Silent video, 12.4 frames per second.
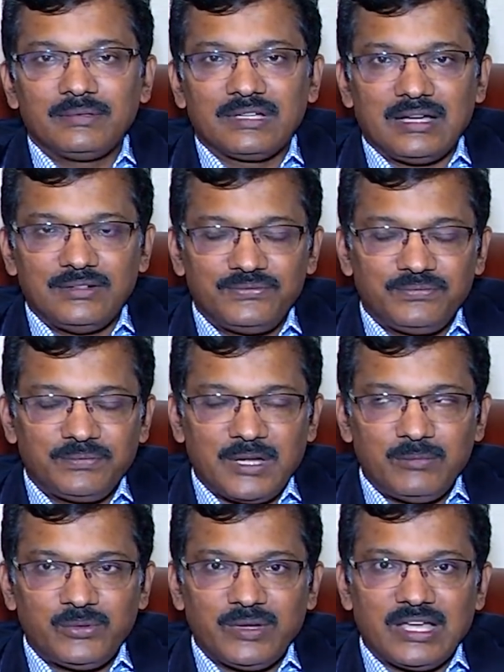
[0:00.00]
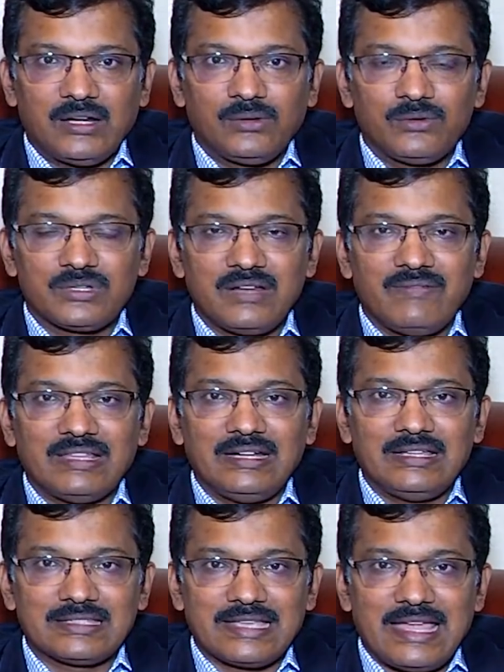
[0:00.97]
come to a conclusion whether
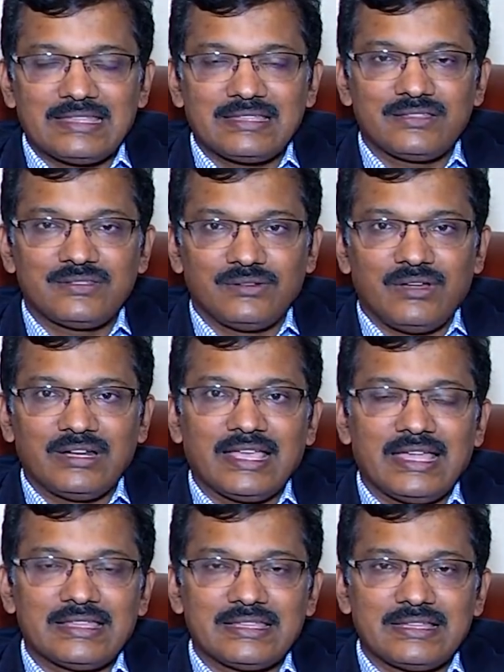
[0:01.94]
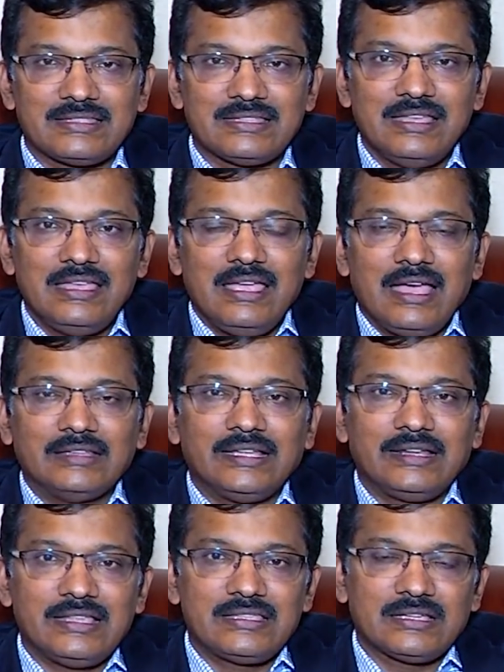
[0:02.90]
it is cancerous or non-cancerous, and
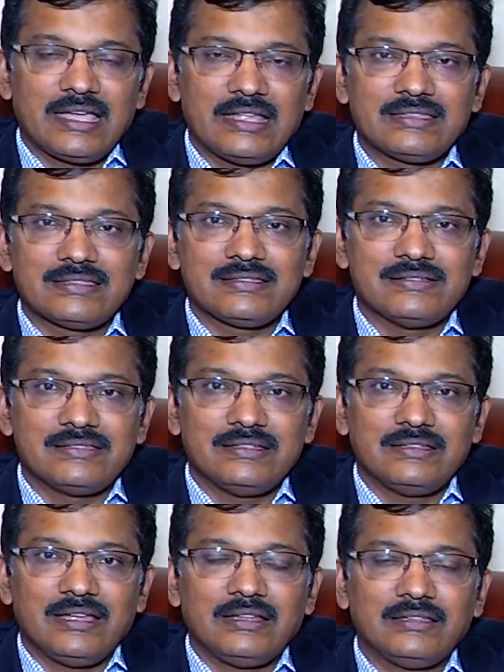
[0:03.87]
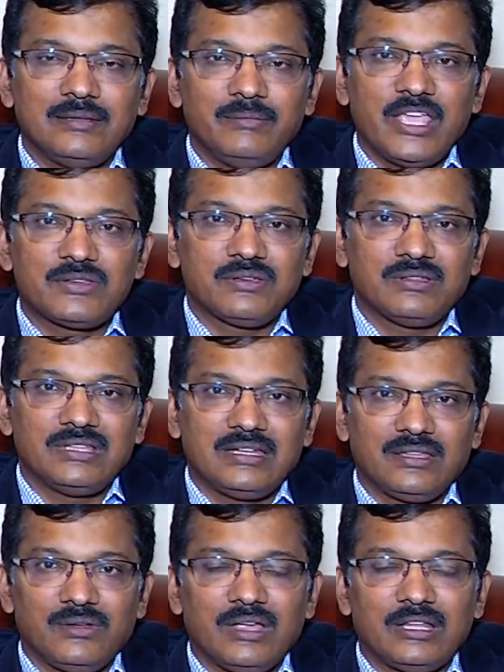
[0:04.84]
then reach a cancer surgeon and then make sure
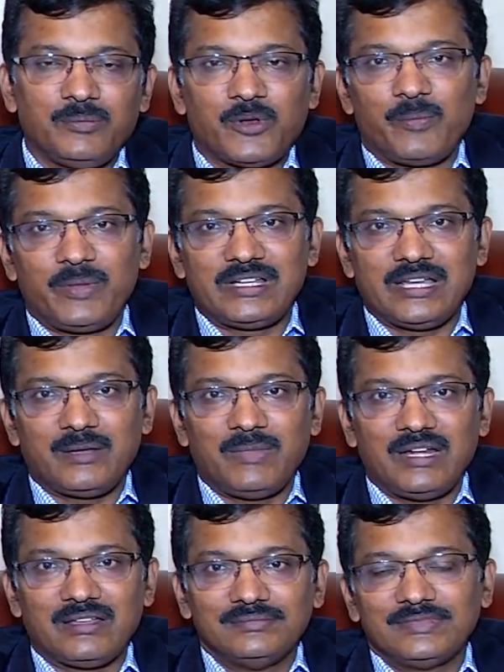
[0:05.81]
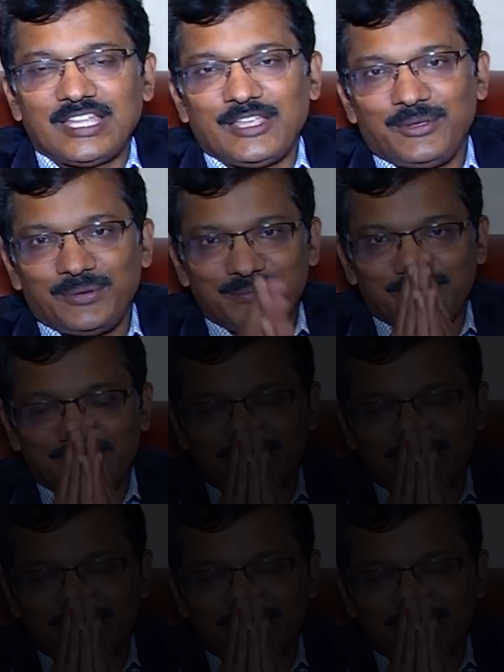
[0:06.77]
that you get the proper treatment. Thank you.